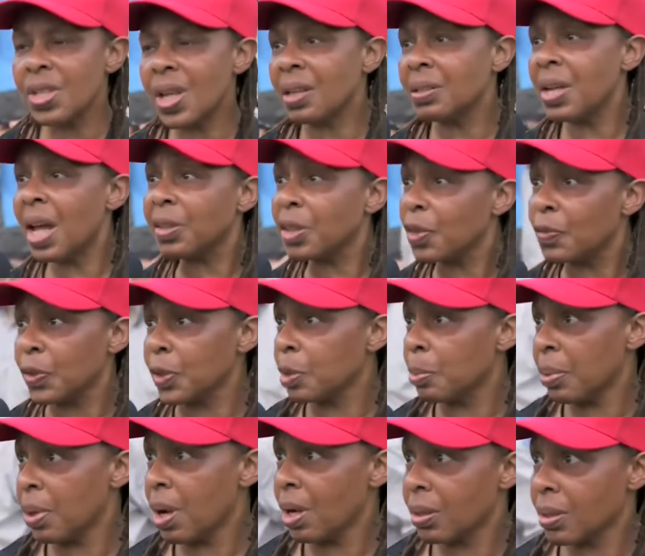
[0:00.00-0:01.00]
She's done nothing
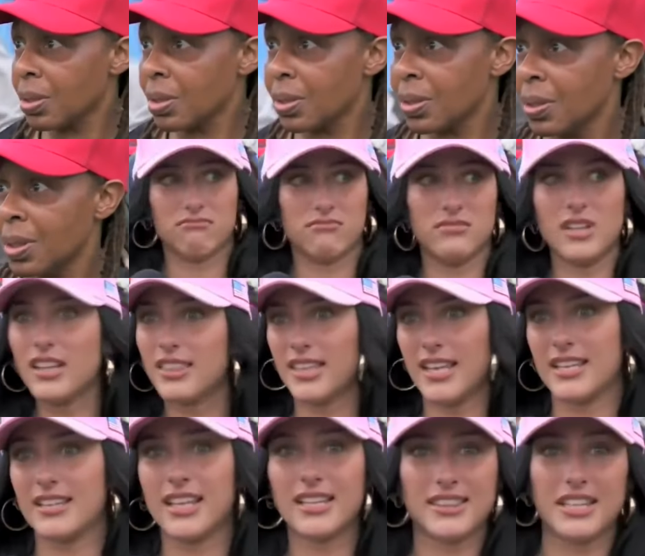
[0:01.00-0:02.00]
for the Bronx.
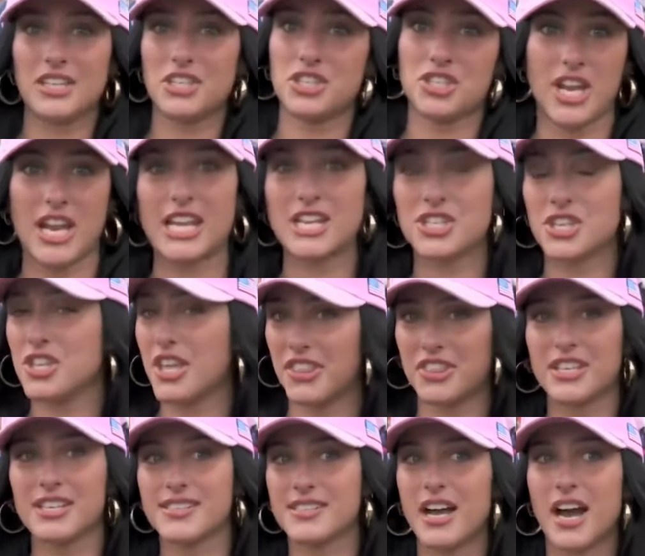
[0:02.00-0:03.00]
Nothing. Nothing's changed.
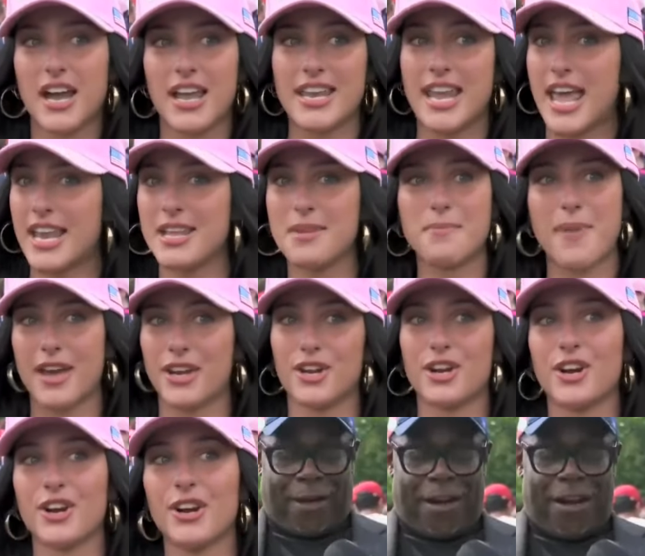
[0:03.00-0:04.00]
Nothing's gotten any
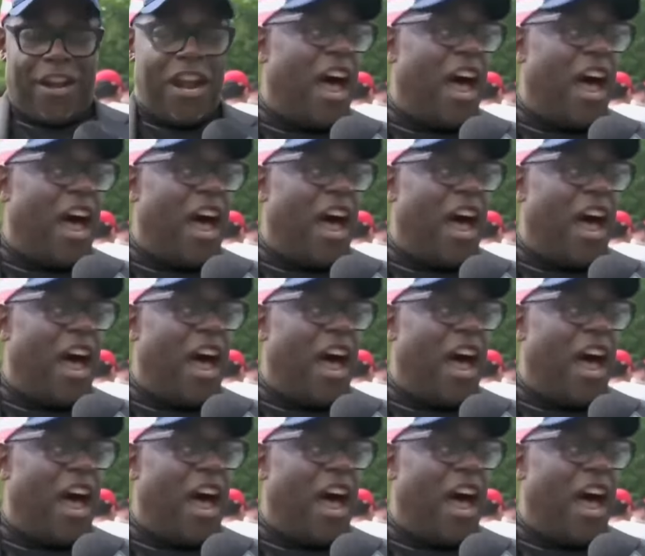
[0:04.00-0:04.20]
better.